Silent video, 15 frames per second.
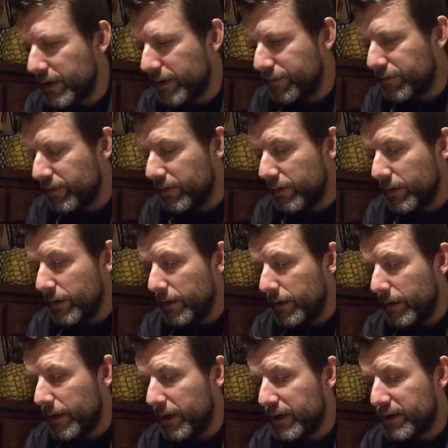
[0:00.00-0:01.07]
after
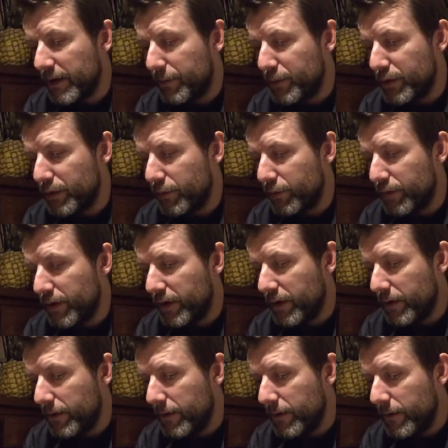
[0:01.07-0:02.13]
an exceptional
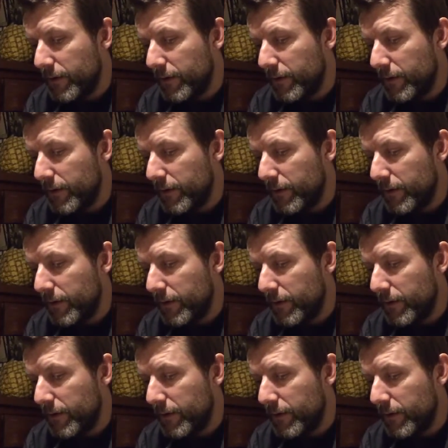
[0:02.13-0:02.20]
year.